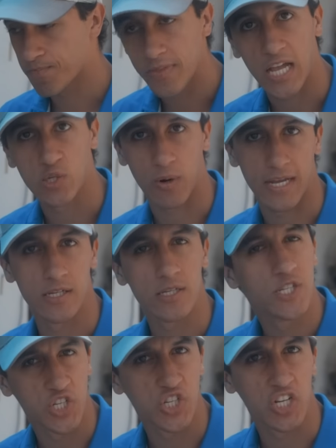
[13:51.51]
that's what I
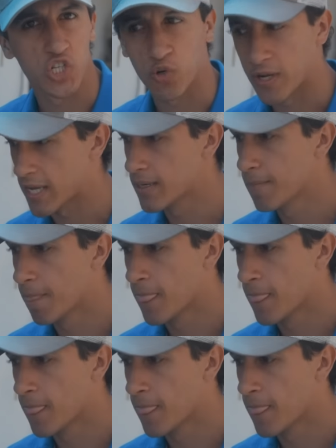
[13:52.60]
suggest shooting in.